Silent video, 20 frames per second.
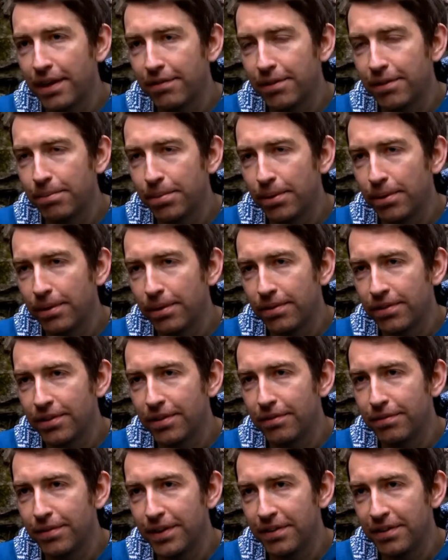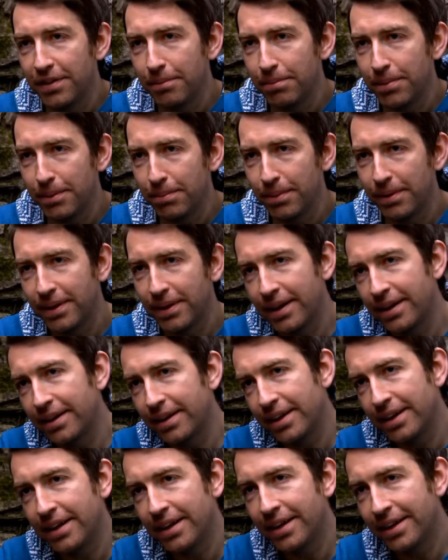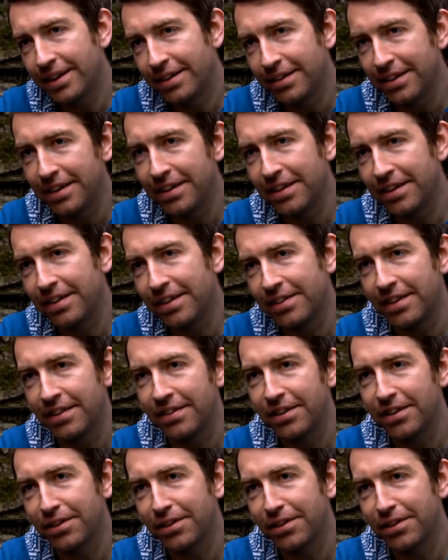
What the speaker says: ever pulled was convincing people that he didn't exist,